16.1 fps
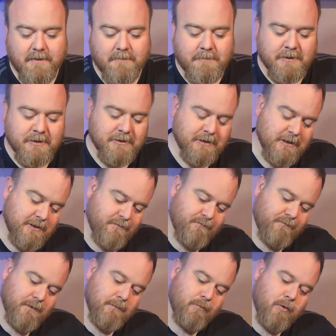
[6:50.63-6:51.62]
but just
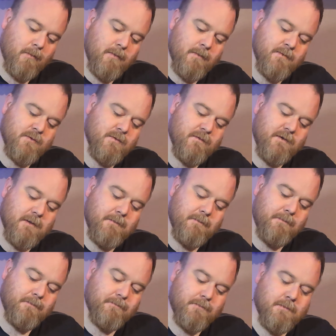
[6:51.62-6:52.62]
for the problems with that
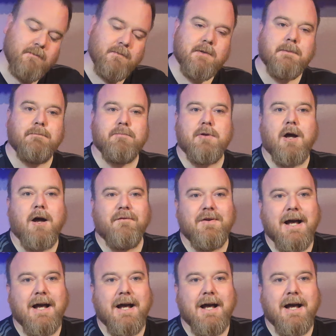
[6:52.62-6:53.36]
I've